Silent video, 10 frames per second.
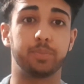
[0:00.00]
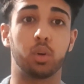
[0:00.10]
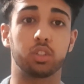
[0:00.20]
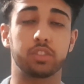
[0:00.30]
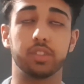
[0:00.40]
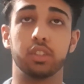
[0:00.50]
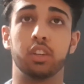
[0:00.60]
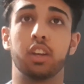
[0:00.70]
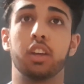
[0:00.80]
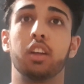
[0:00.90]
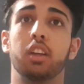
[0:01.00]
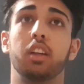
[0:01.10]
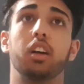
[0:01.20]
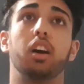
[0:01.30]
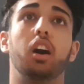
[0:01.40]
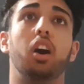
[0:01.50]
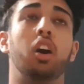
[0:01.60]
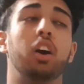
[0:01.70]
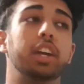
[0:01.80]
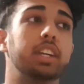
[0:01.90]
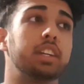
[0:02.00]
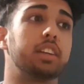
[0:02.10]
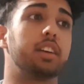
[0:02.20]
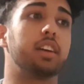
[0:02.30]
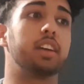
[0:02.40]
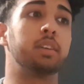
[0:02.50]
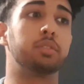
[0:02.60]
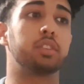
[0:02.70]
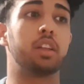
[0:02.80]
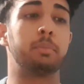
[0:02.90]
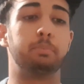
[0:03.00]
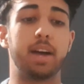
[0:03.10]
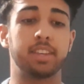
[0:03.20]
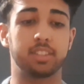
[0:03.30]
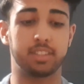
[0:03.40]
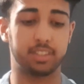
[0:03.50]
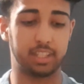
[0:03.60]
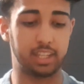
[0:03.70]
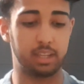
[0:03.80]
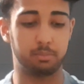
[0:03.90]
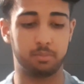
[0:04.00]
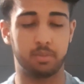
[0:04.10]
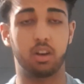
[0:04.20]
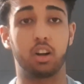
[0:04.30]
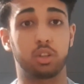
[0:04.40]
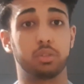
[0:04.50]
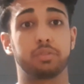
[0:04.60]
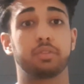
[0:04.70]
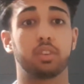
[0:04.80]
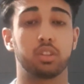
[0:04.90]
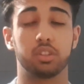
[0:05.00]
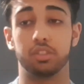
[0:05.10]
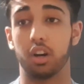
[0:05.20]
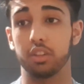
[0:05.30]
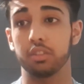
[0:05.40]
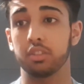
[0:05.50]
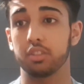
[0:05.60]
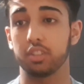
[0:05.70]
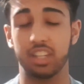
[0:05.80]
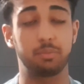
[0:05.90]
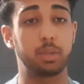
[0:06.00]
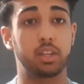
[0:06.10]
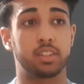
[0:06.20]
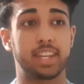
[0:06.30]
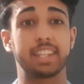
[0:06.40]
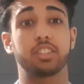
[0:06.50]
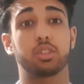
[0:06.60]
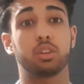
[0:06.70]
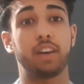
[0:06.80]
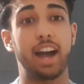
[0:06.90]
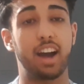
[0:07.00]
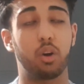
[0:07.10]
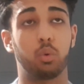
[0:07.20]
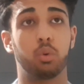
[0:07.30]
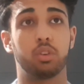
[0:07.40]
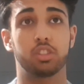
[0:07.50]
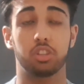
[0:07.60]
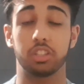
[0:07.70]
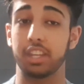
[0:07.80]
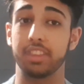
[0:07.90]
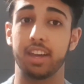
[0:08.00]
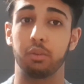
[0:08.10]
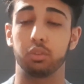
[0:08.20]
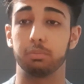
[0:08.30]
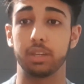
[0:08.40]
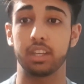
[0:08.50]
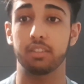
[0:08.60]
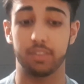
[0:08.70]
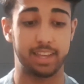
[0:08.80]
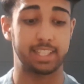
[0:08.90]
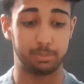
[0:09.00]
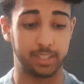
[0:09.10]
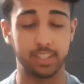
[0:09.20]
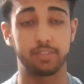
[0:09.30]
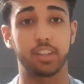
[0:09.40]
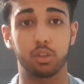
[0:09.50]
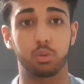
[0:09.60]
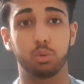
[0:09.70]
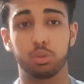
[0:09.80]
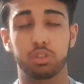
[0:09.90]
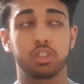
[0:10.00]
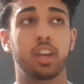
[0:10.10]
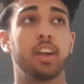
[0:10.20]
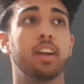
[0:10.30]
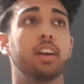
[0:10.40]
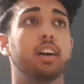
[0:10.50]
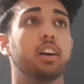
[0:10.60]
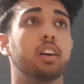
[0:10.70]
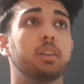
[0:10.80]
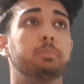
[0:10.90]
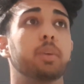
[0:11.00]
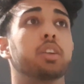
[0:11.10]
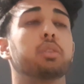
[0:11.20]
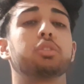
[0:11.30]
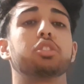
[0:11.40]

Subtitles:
Oxford, it was like the best scheme I could have done to give me a taste of how studying there would be for that specific course. I know it's